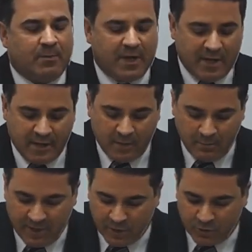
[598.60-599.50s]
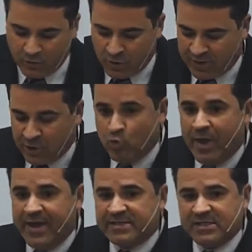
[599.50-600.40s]
fear of uh,
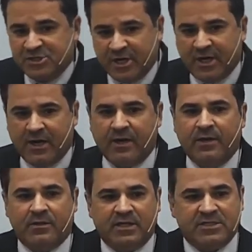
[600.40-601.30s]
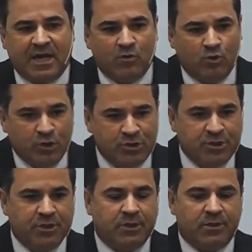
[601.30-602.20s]
the marriage to break up,
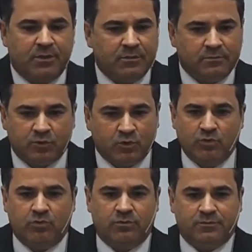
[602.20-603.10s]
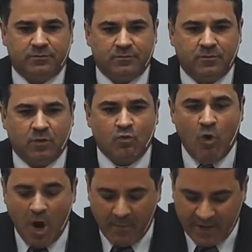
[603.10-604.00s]
uh, the sickness to come,
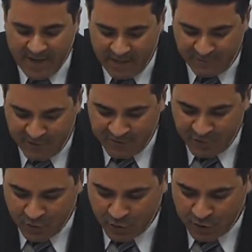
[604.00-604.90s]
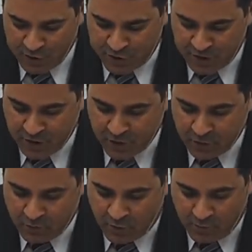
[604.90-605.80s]
losing the health, everything.
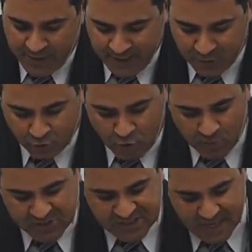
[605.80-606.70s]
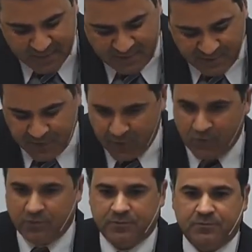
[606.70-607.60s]
Man lives today,
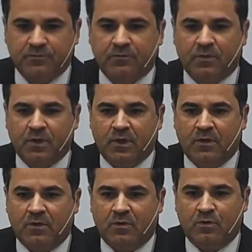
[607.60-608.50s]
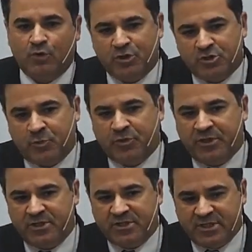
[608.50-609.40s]
and in a moment,
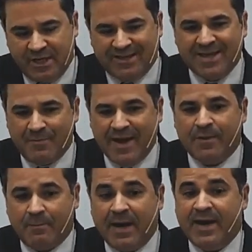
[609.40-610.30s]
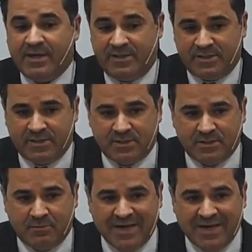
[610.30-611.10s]
this moment, in the same way man lived.